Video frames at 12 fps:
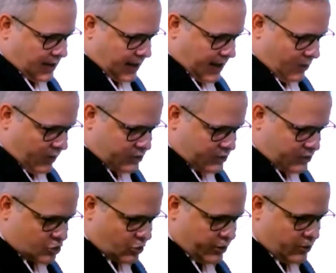I want to
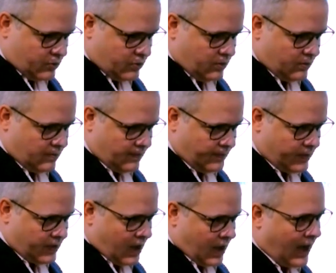show you
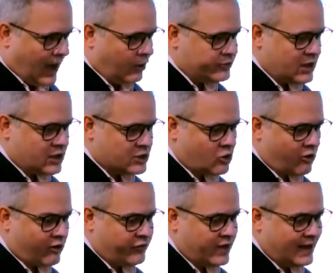how the
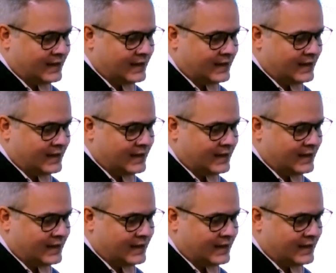angiography